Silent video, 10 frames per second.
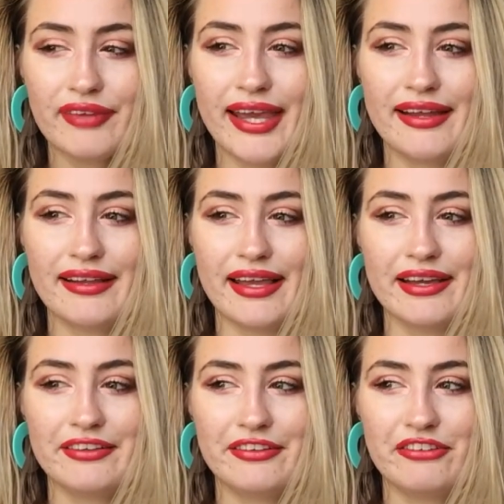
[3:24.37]
and
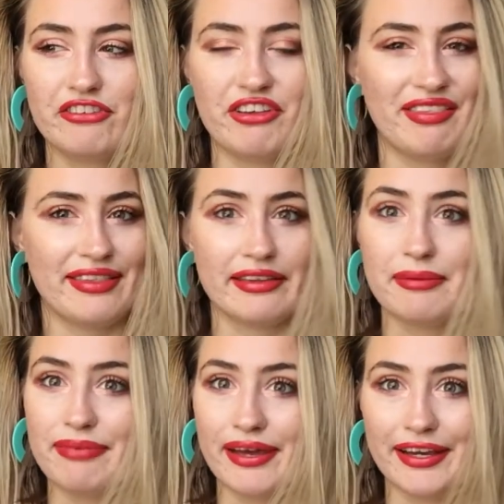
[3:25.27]
just
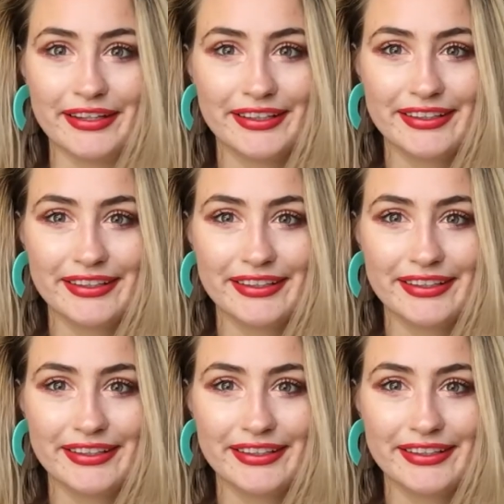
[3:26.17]
sleeping.